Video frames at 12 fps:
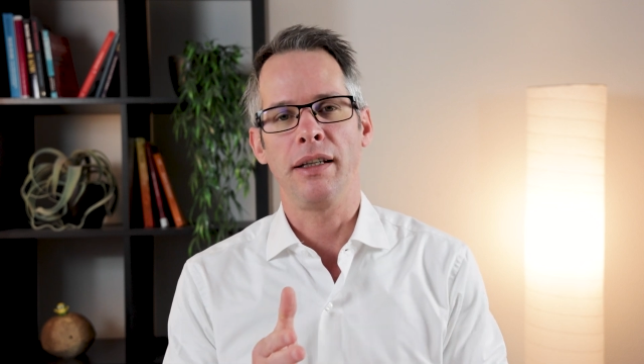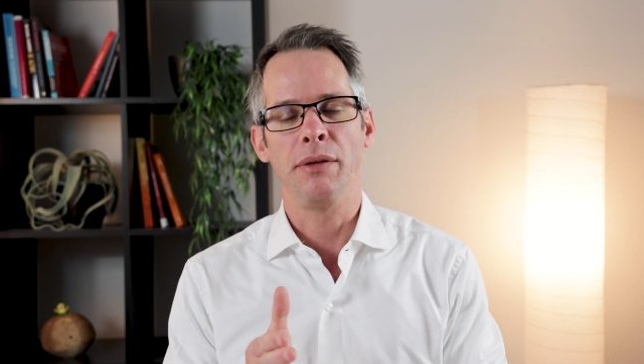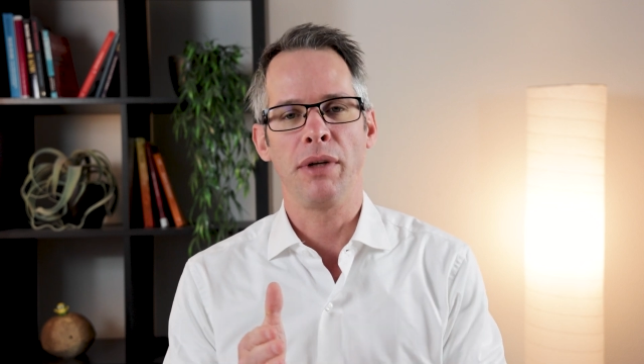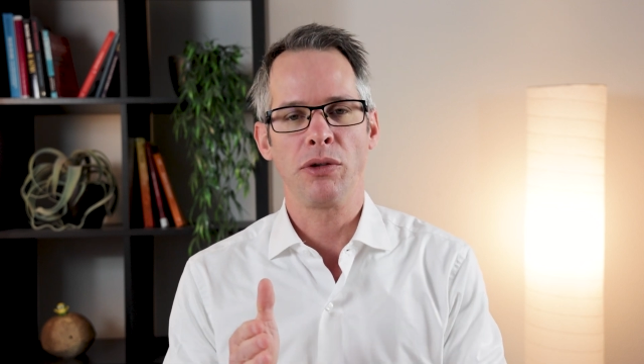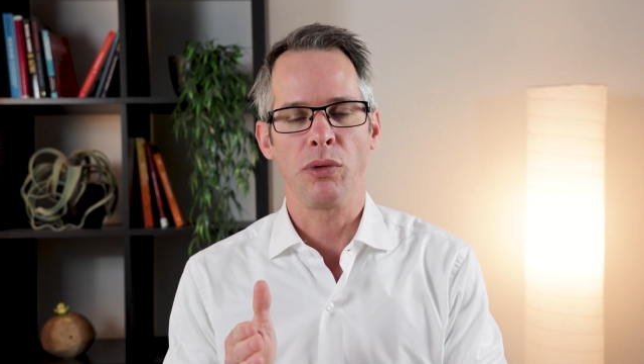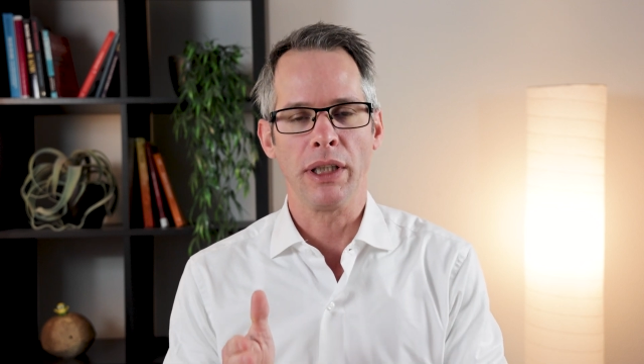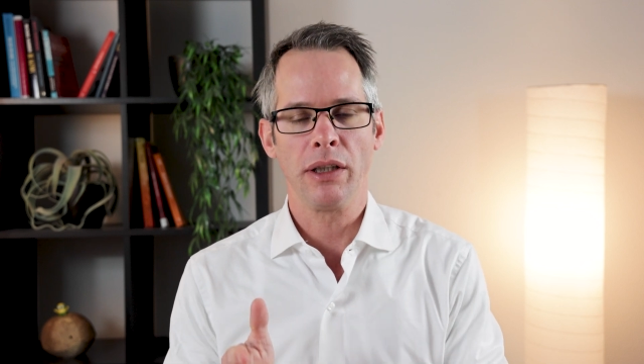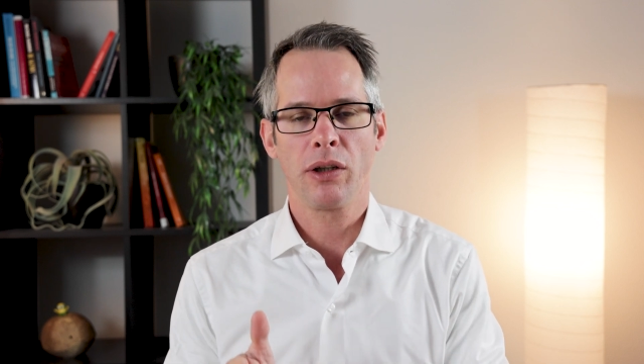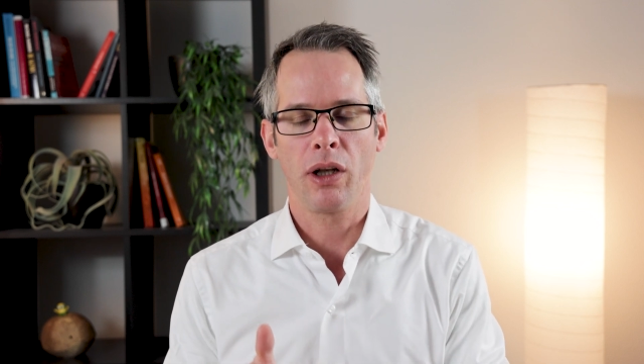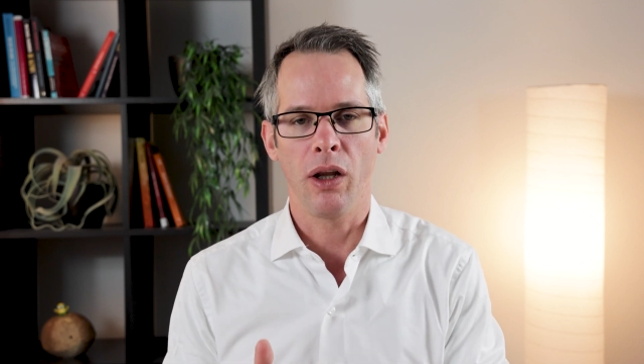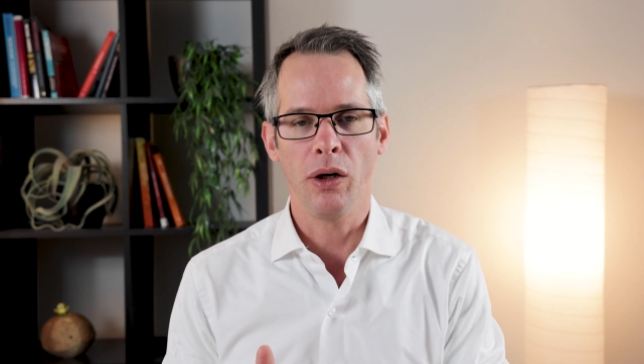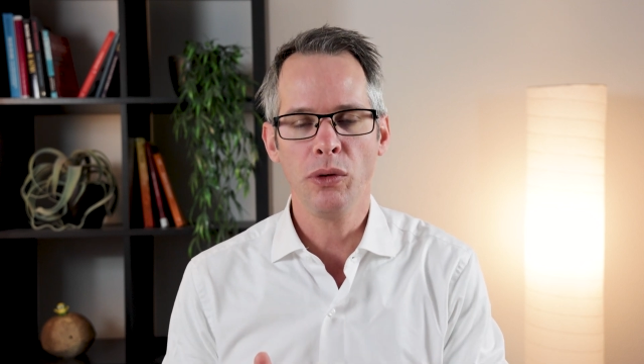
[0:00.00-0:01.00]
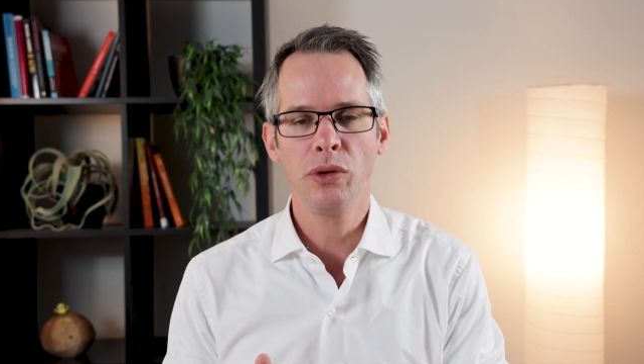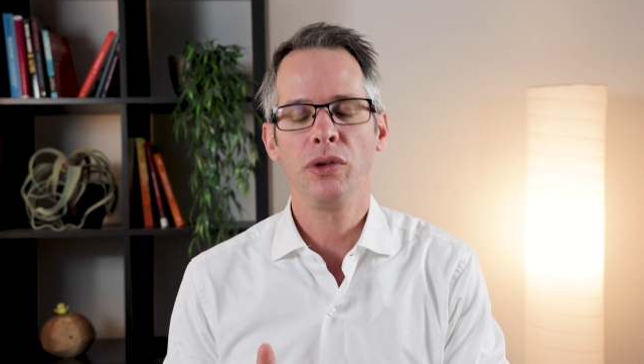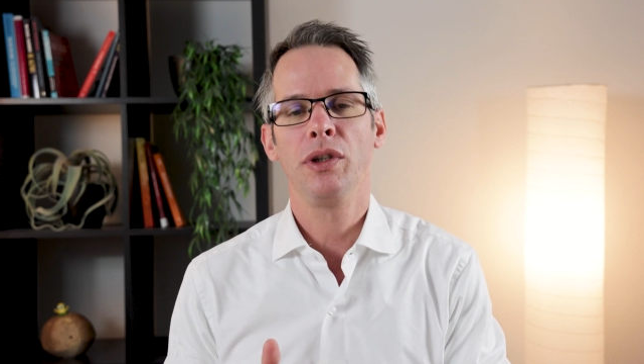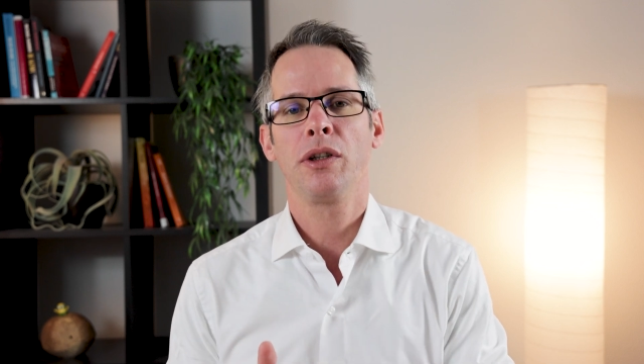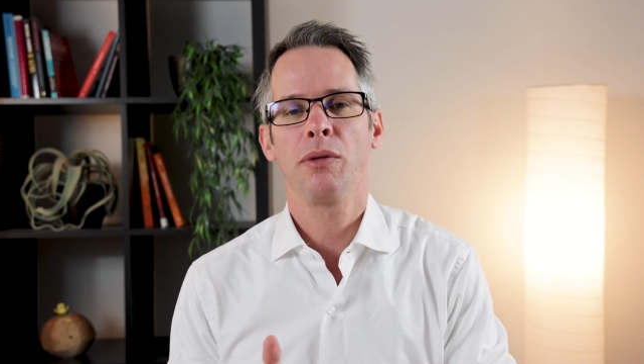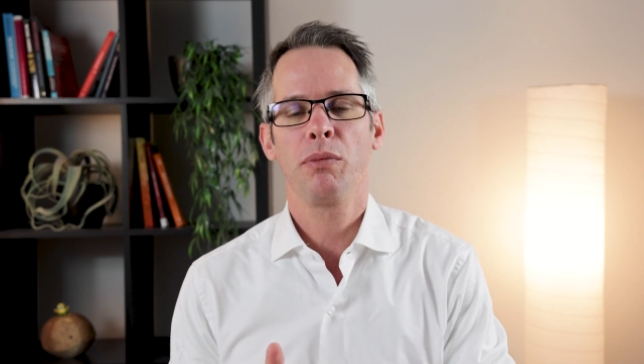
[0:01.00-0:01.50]
eventually close
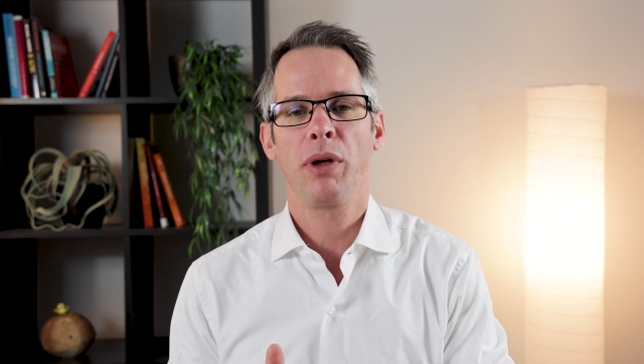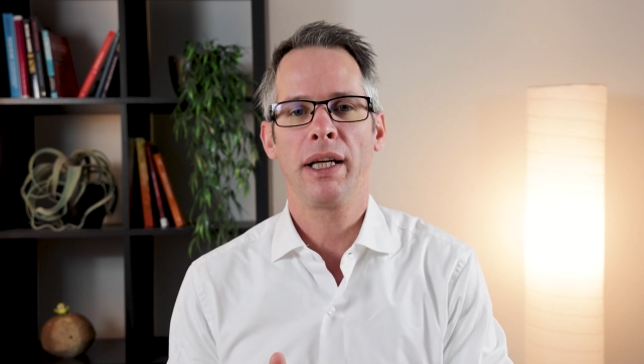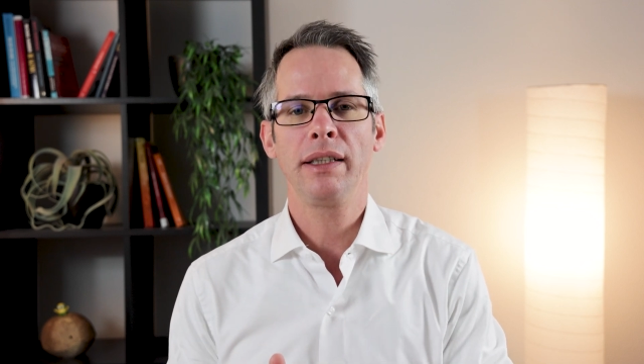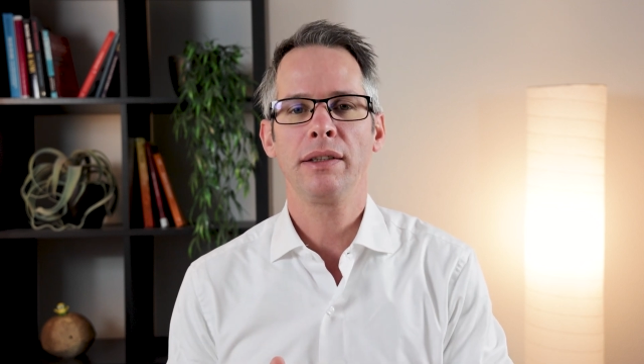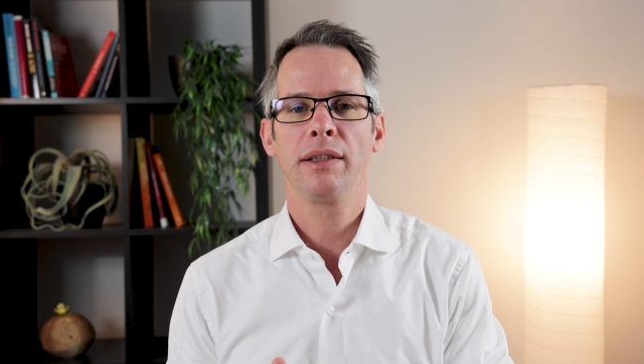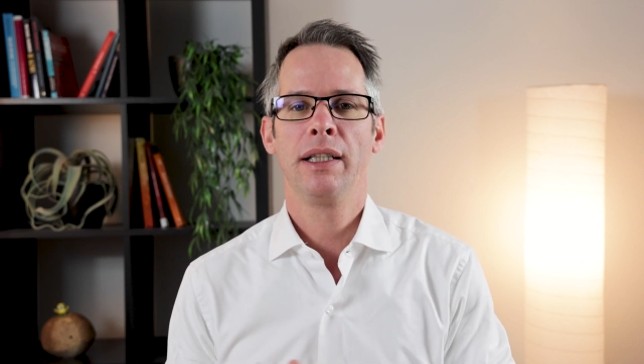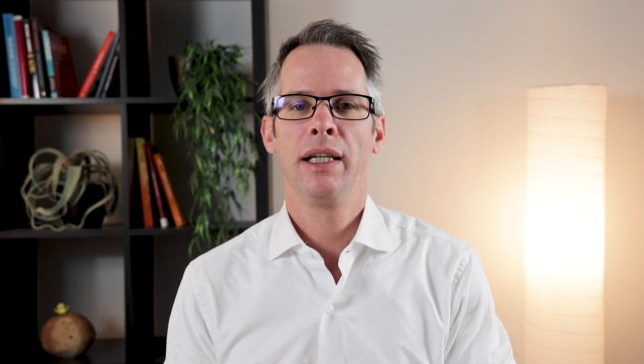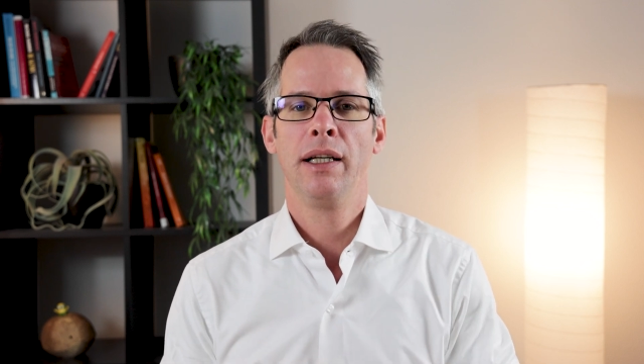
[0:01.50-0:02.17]
the complaint